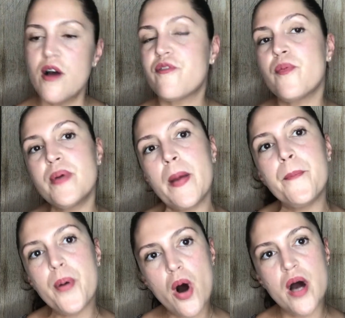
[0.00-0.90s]
for being
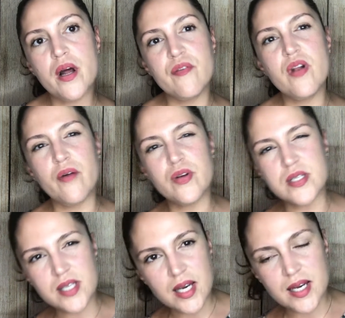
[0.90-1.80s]
part of Love Your
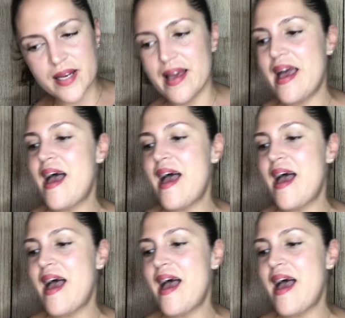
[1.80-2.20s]
Skin